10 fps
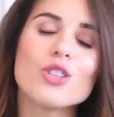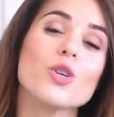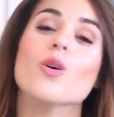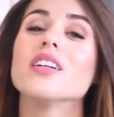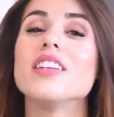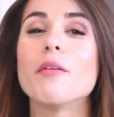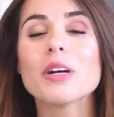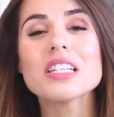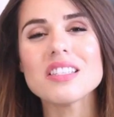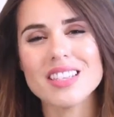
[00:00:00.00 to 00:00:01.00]
Tool
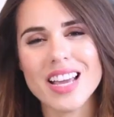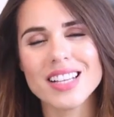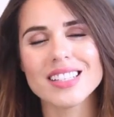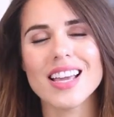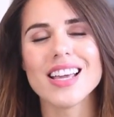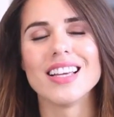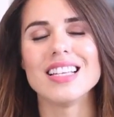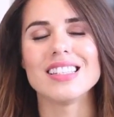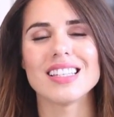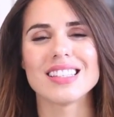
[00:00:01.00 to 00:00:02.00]
number six
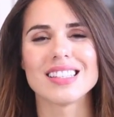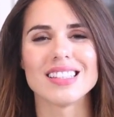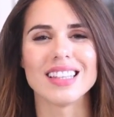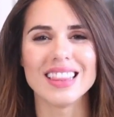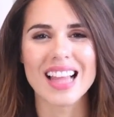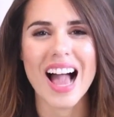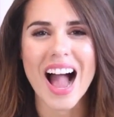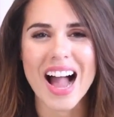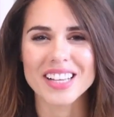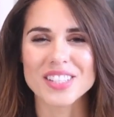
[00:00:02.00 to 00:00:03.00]
is
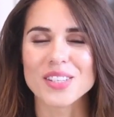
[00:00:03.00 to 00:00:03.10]
Slack.